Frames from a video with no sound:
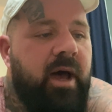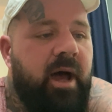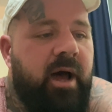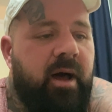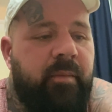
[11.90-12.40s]

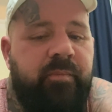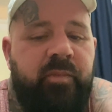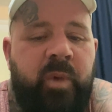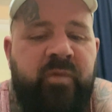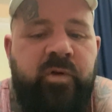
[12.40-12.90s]

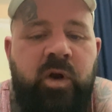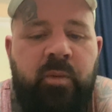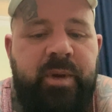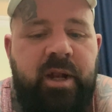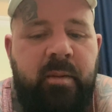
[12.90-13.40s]
Um, if you've
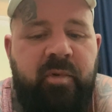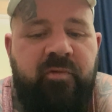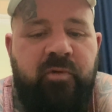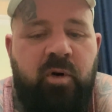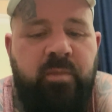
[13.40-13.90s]
not been here
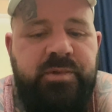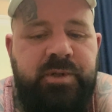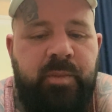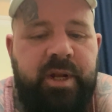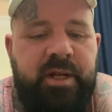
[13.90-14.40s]
before, I'm
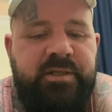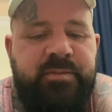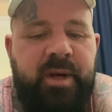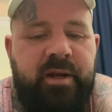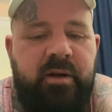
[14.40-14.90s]
someone that
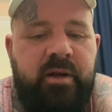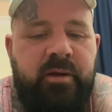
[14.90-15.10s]
spent,